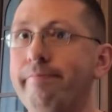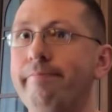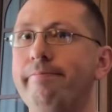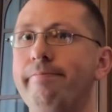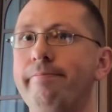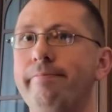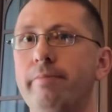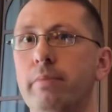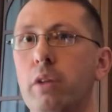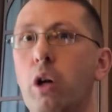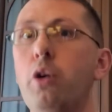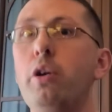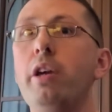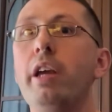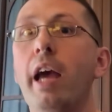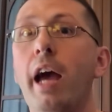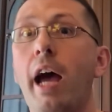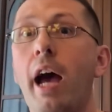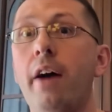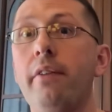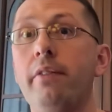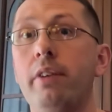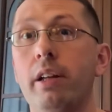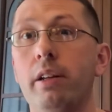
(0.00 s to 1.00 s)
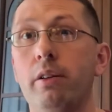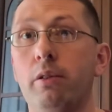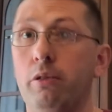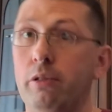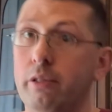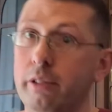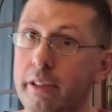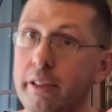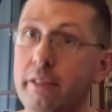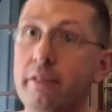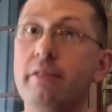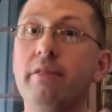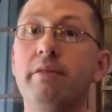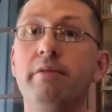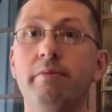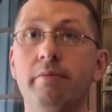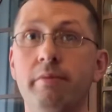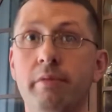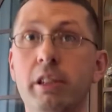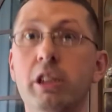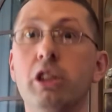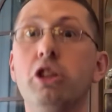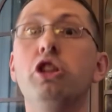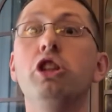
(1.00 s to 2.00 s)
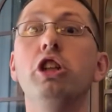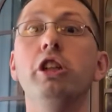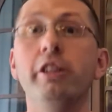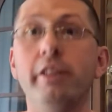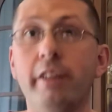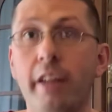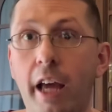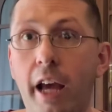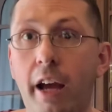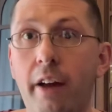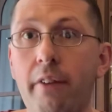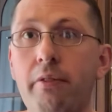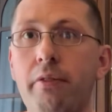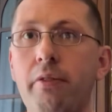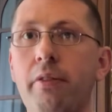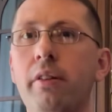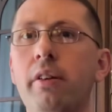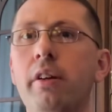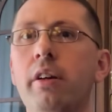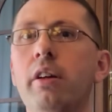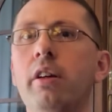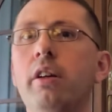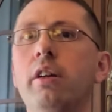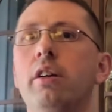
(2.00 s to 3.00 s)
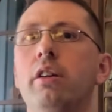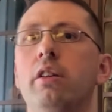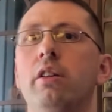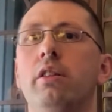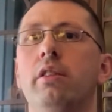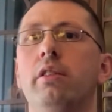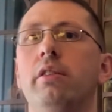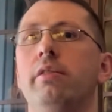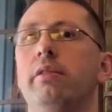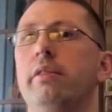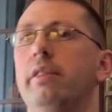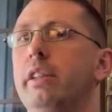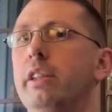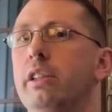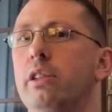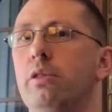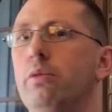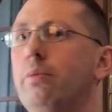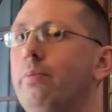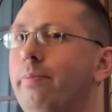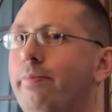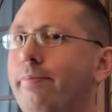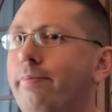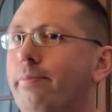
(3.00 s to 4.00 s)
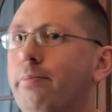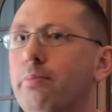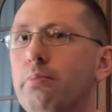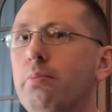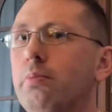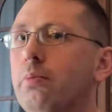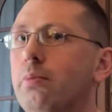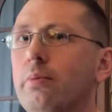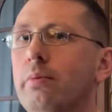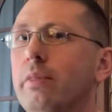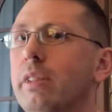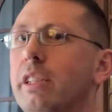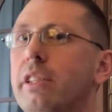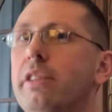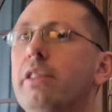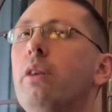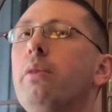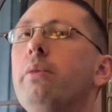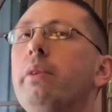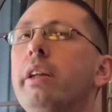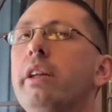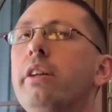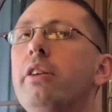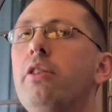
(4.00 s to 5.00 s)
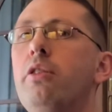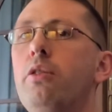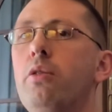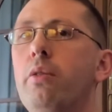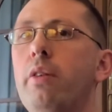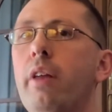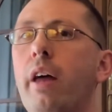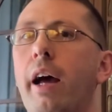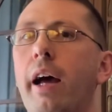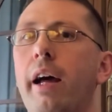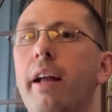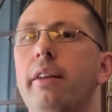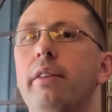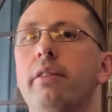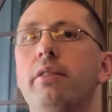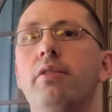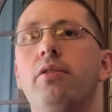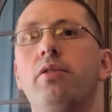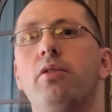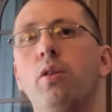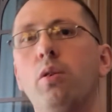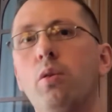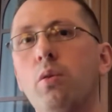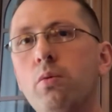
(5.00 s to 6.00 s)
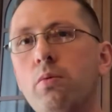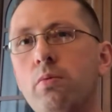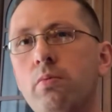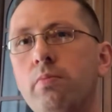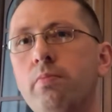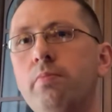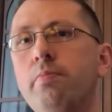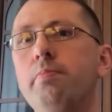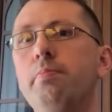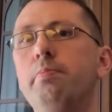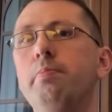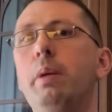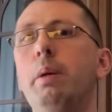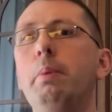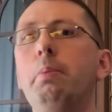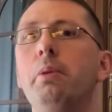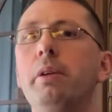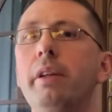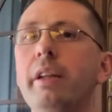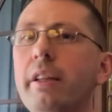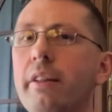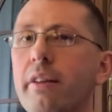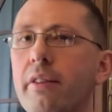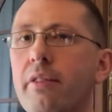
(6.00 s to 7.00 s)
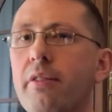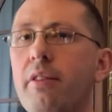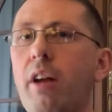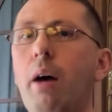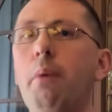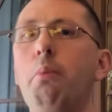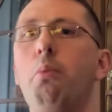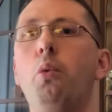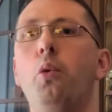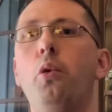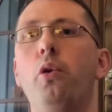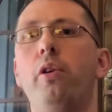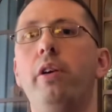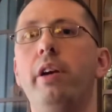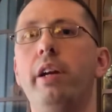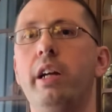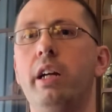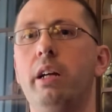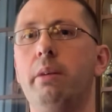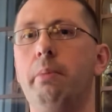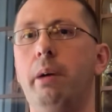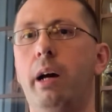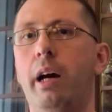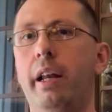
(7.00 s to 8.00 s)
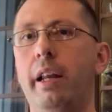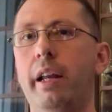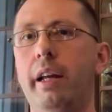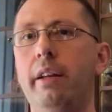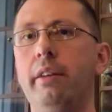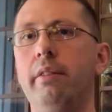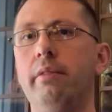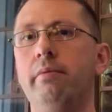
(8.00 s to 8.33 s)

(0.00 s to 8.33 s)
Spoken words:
No, you haven't, or at least you shouldn't have. You don't need to do that. So people need to stop worrying about it.